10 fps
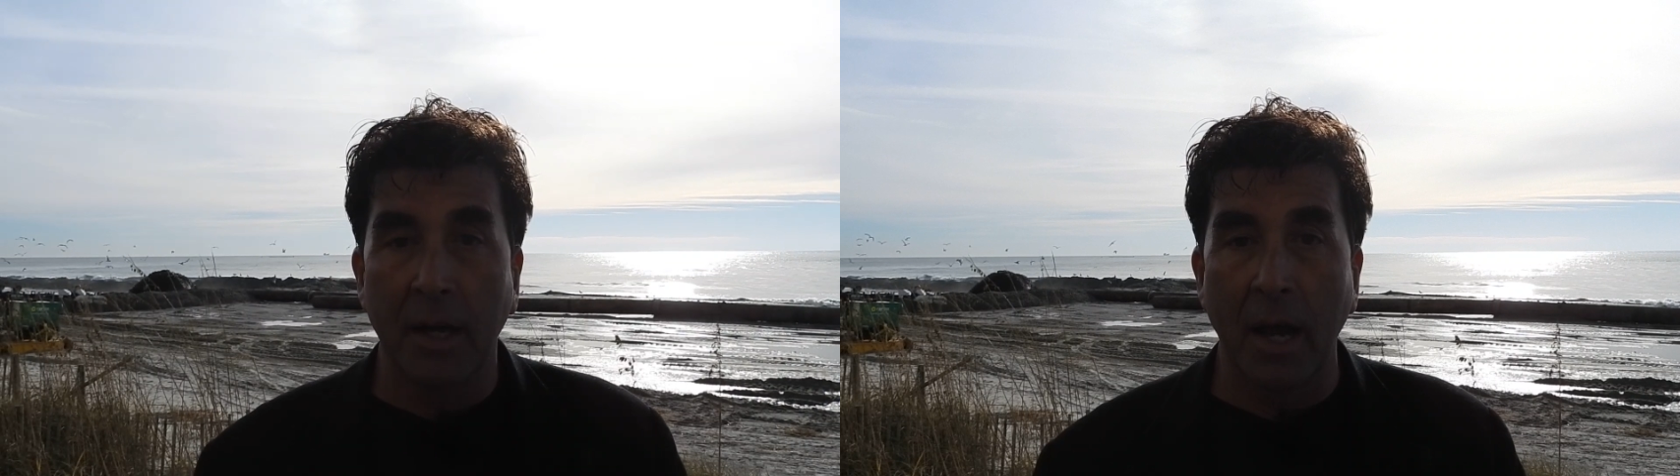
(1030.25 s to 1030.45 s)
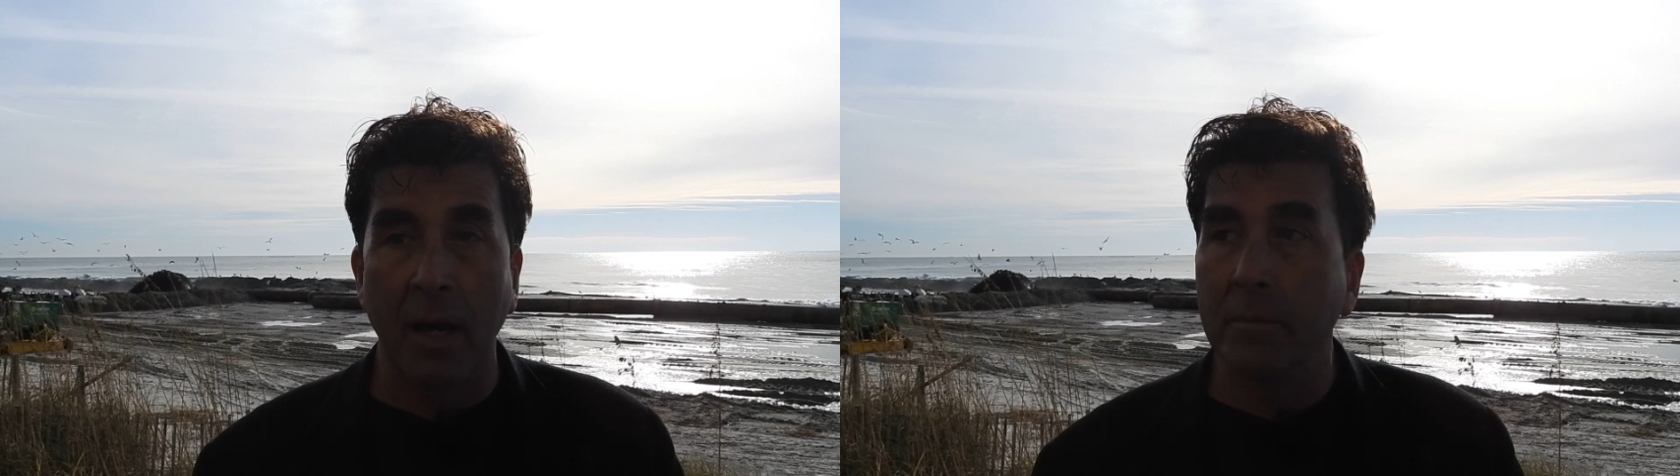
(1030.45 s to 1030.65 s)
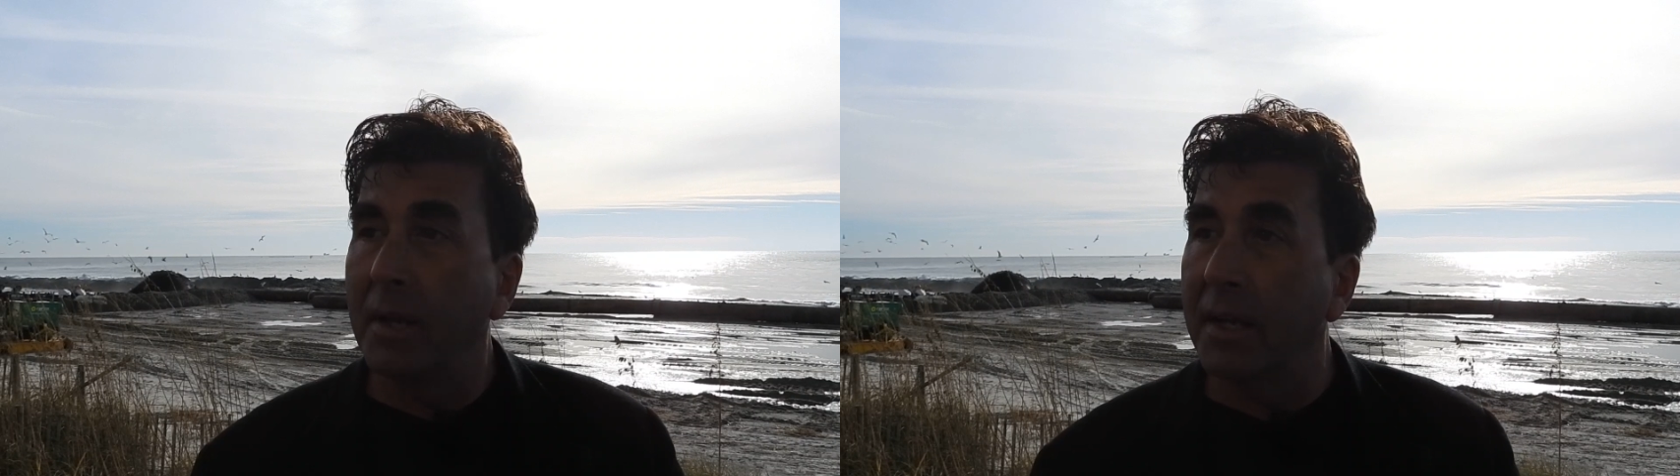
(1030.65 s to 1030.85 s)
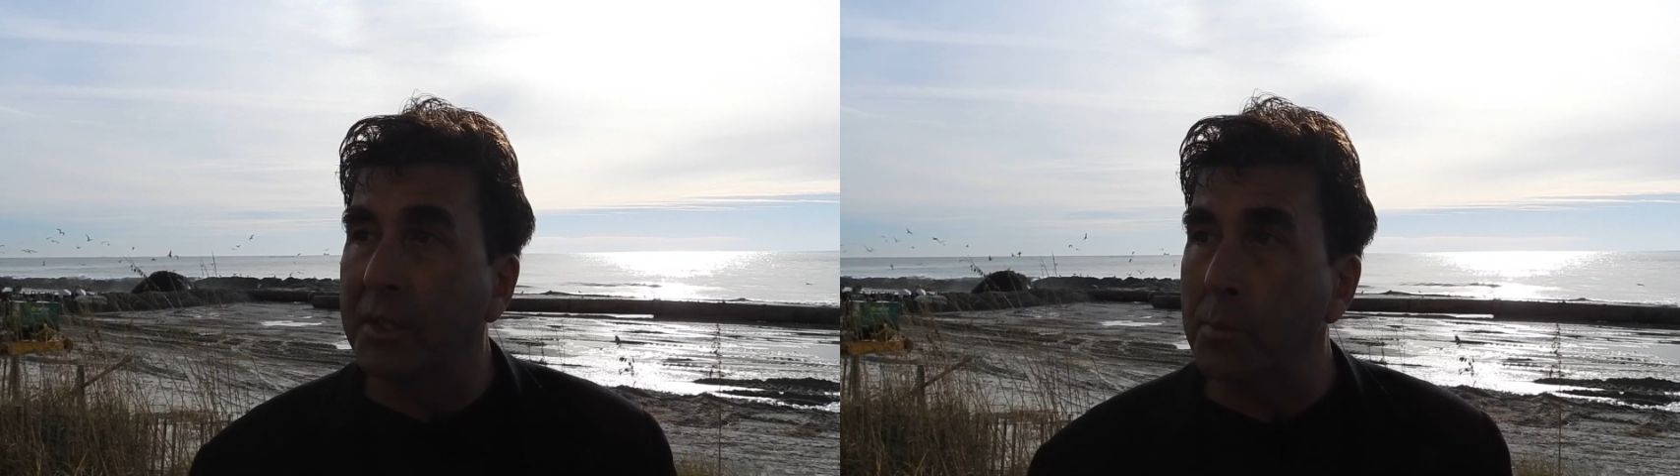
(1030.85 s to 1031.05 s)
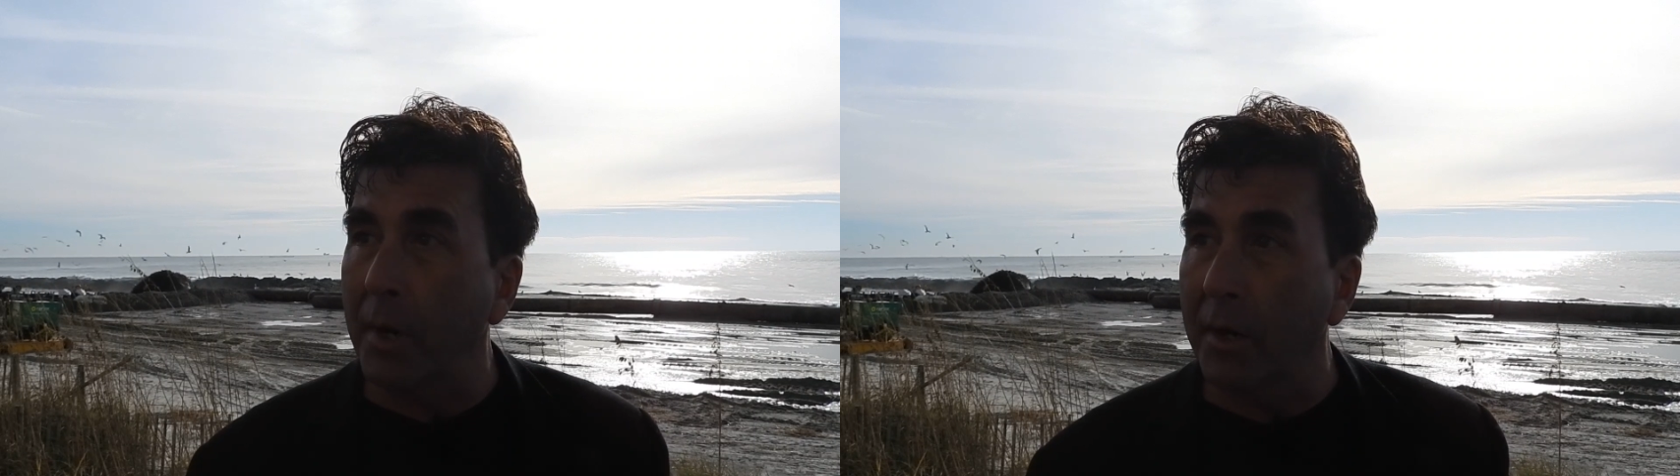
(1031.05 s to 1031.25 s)
uh,
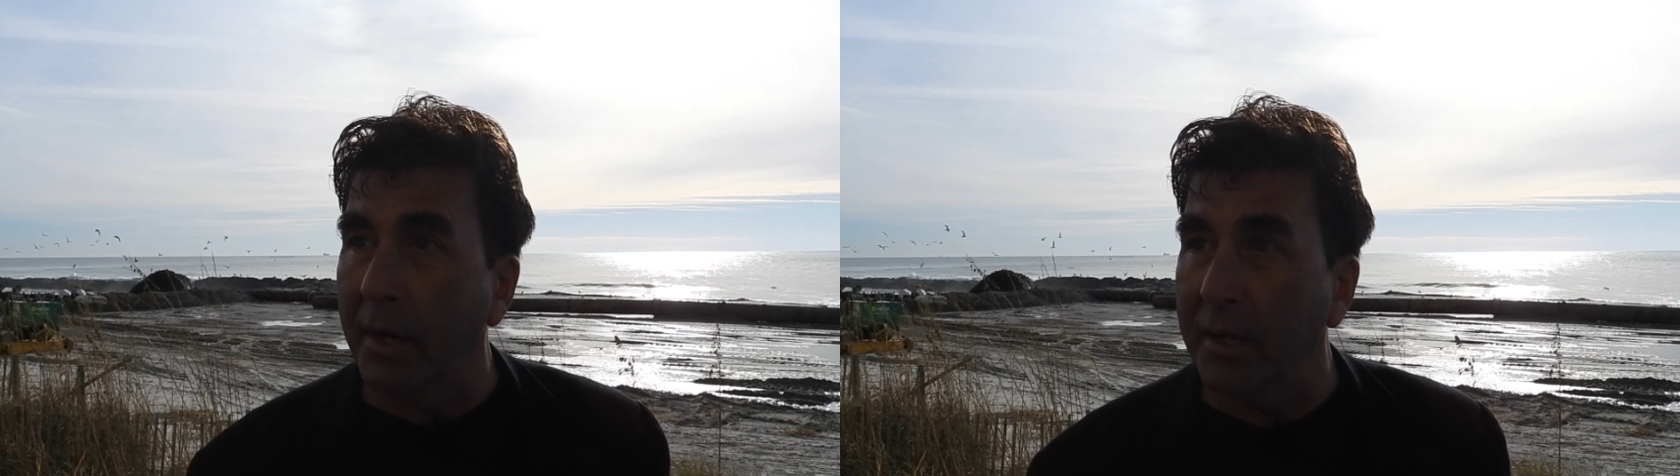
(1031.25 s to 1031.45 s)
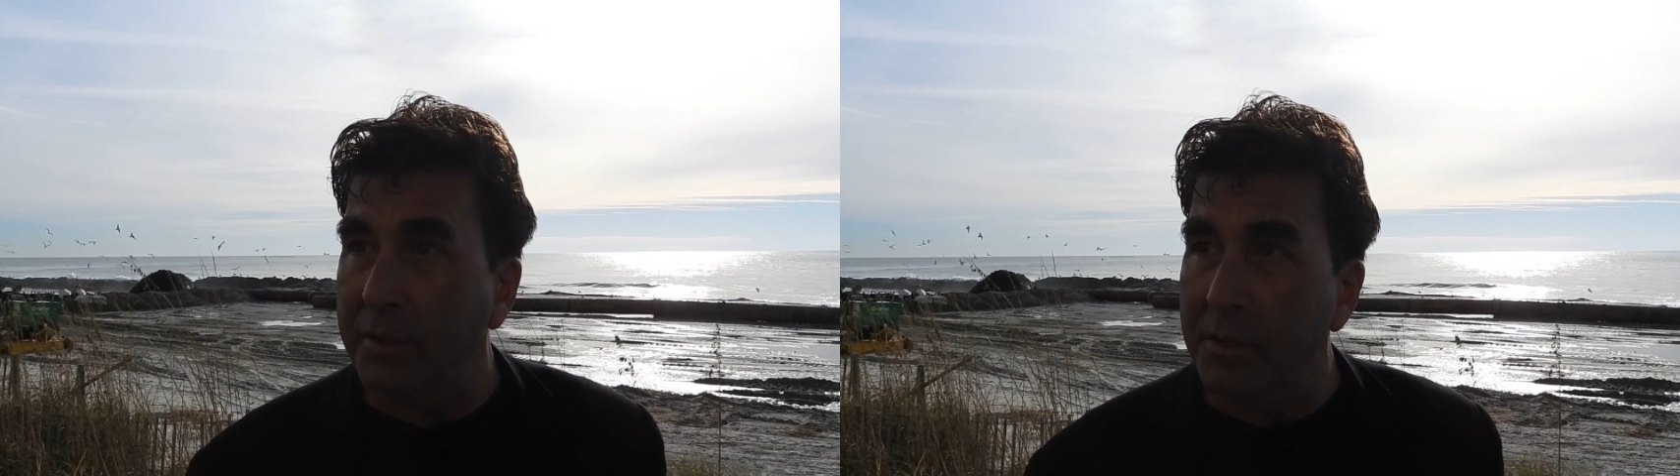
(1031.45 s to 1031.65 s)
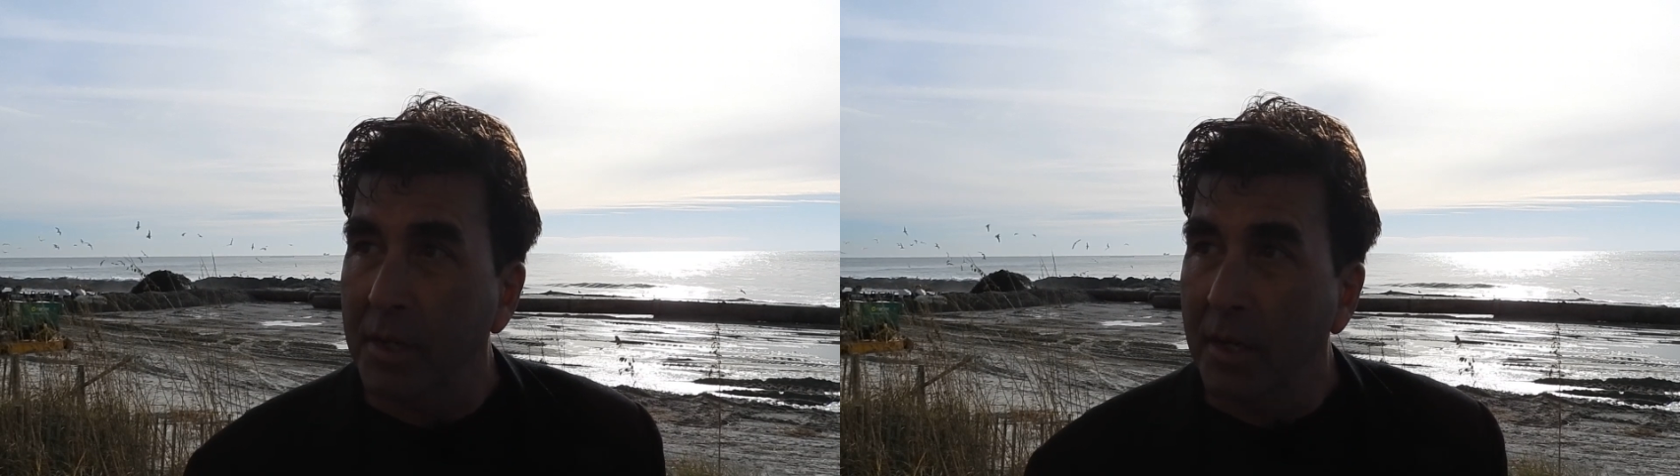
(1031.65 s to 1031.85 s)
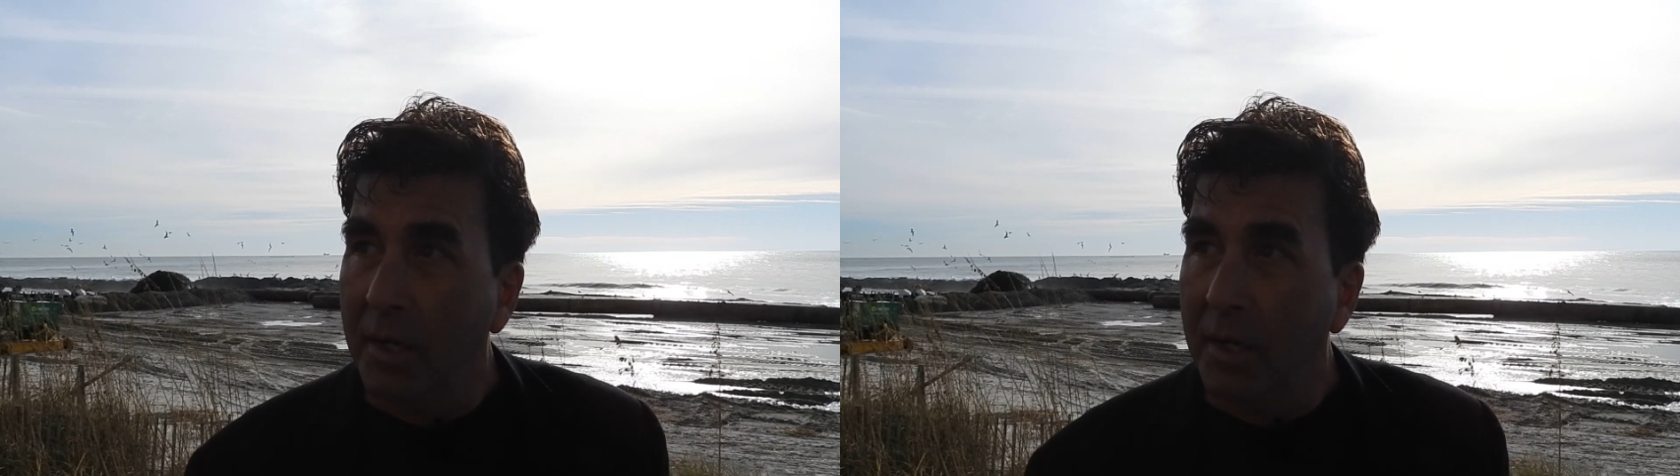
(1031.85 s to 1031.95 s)
experience.